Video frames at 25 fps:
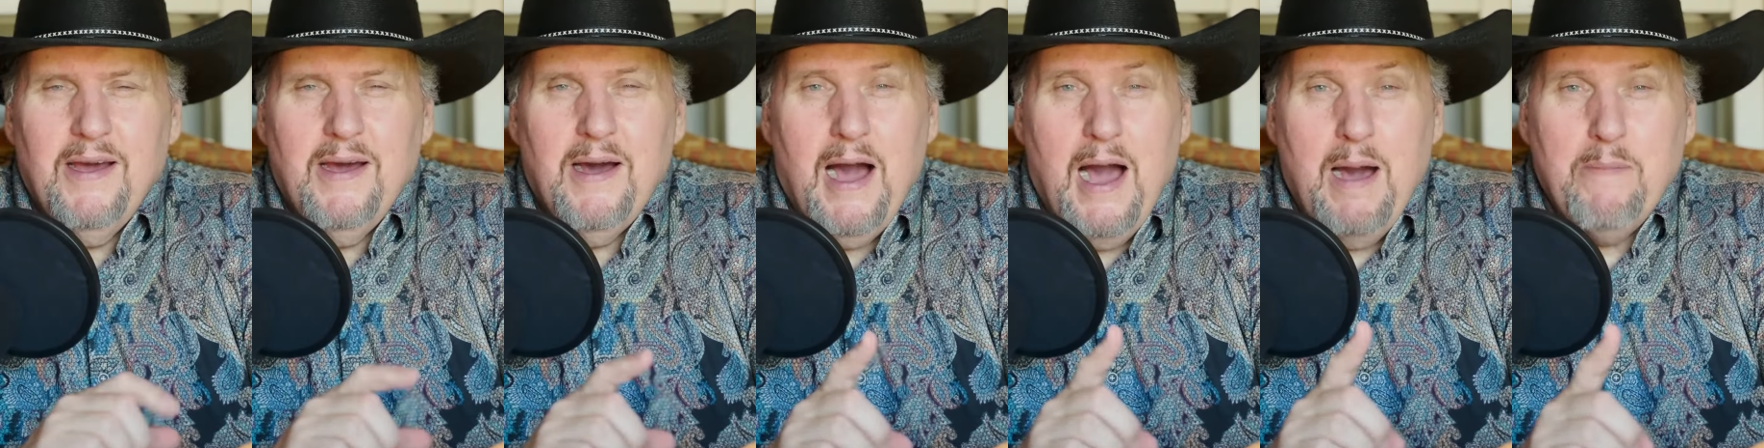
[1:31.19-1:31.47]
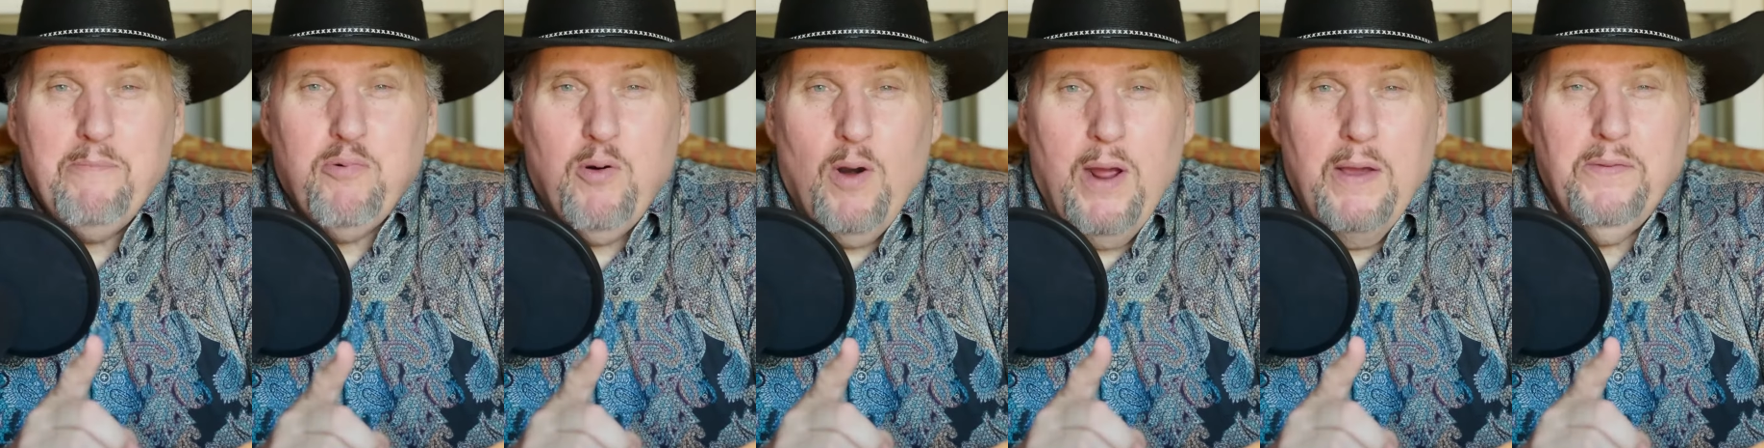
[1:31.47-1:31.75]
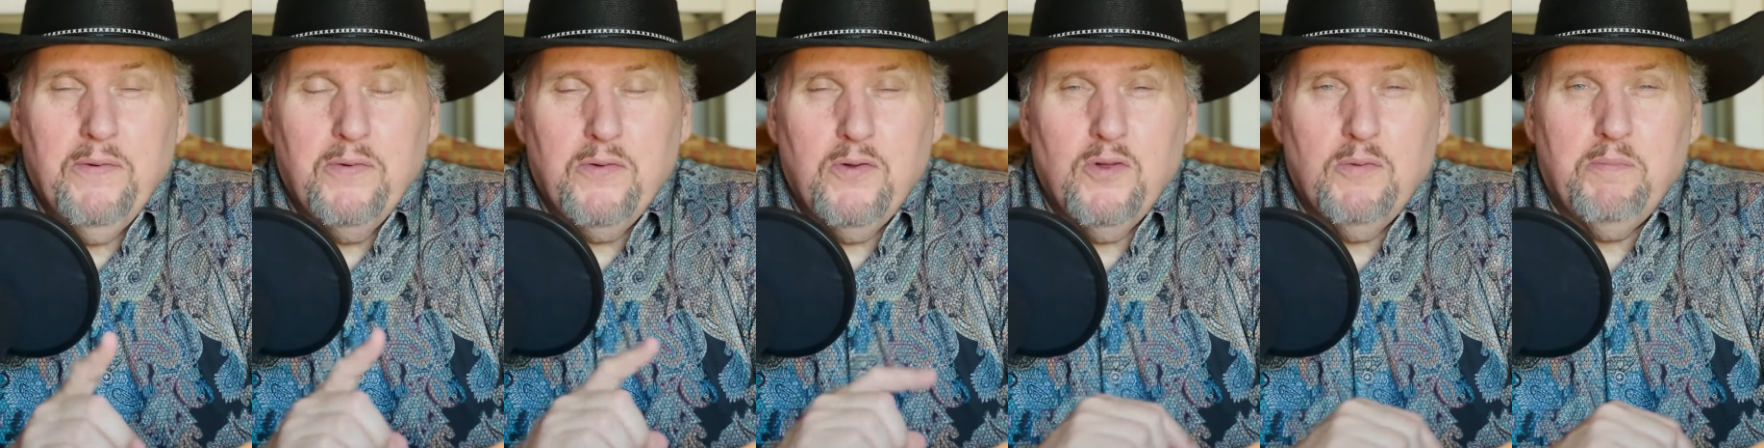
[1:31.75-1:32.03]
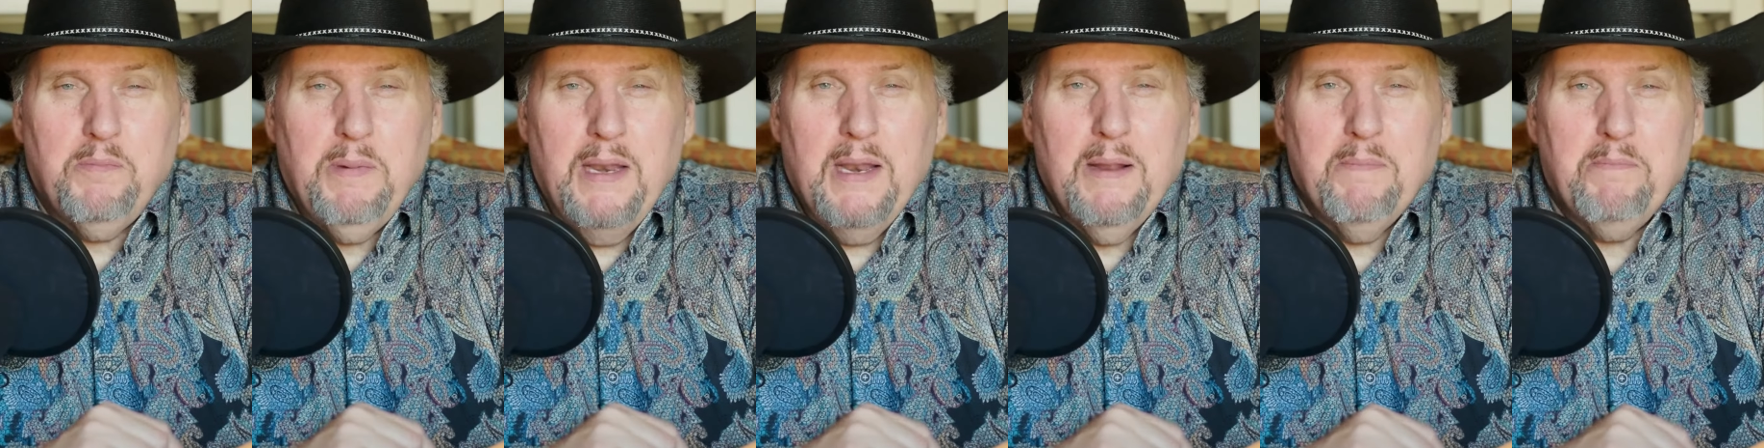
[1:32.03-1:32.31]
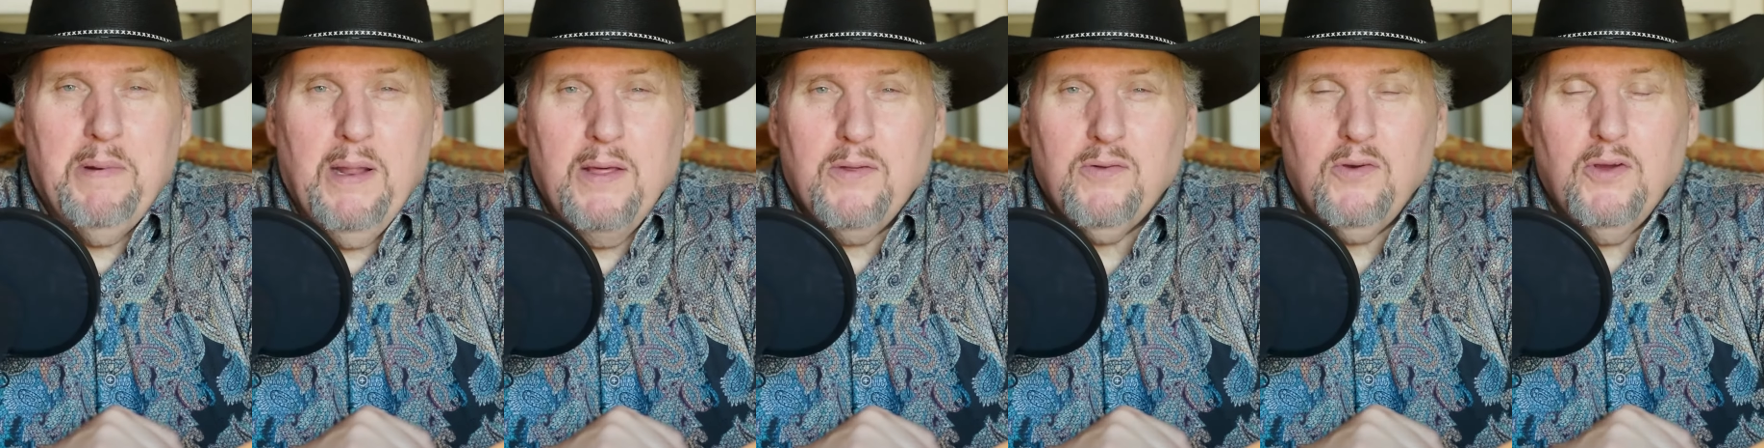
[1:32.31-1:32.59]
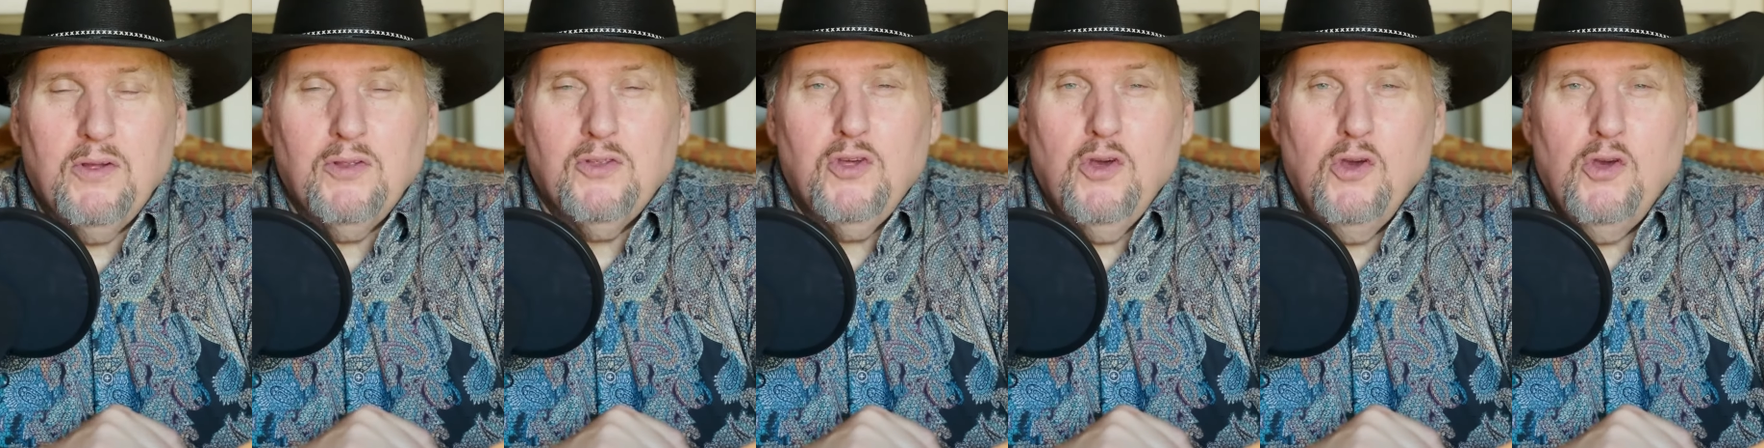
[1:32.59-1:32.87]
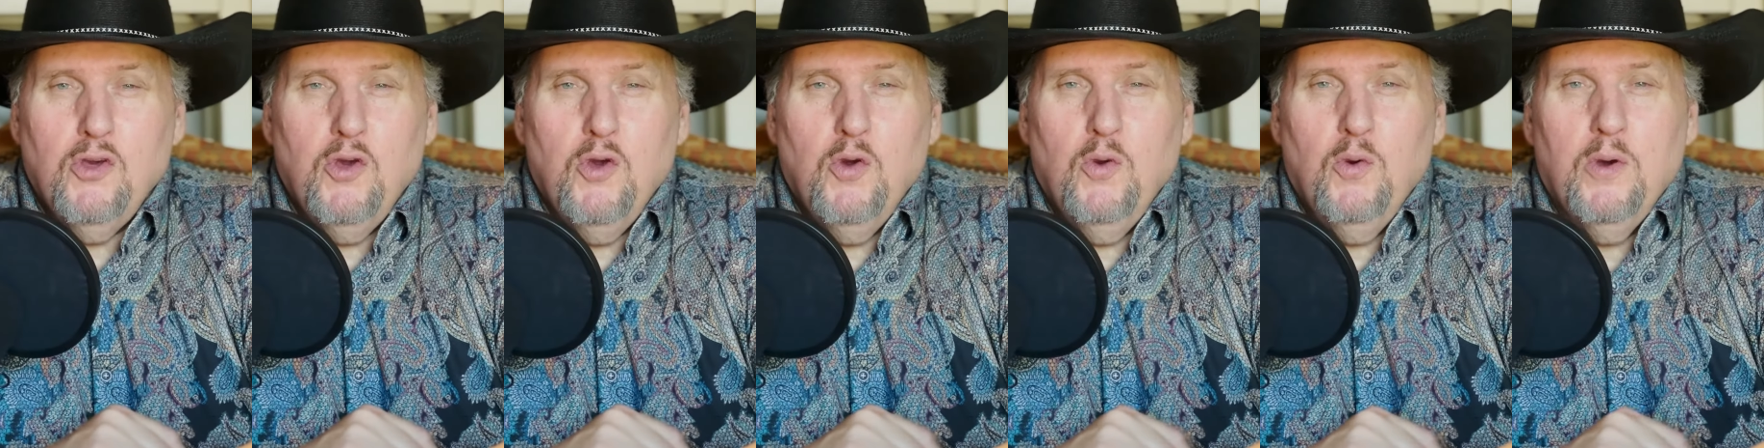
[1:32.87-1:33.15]
I pray this has been a blessing to
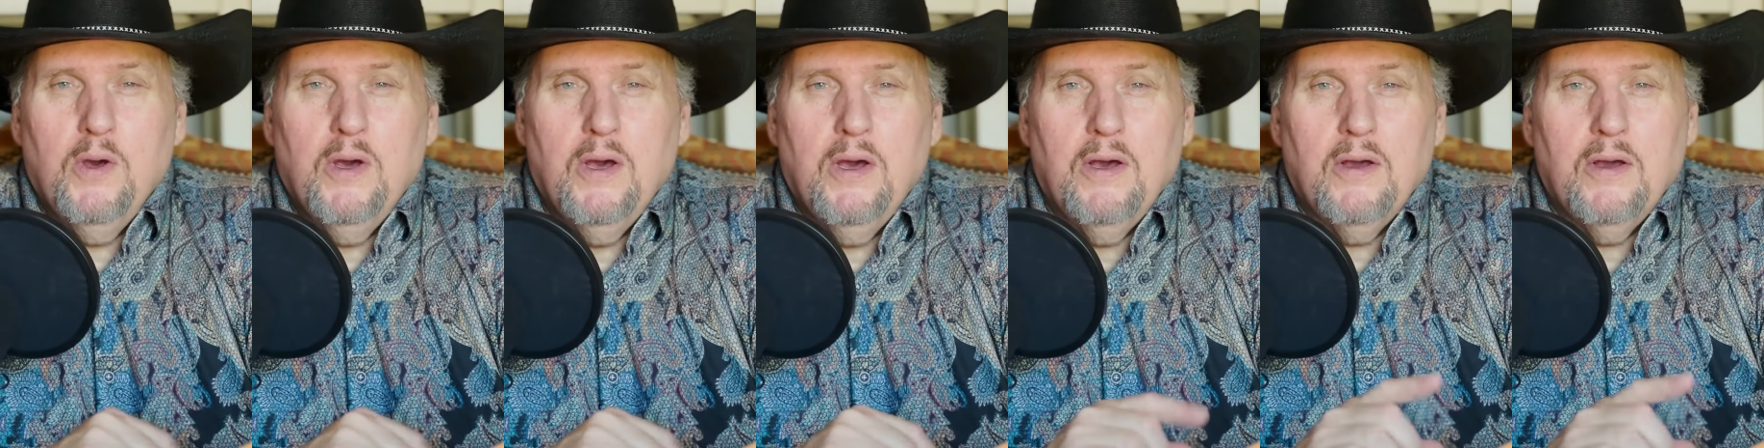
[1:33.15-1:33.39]
you.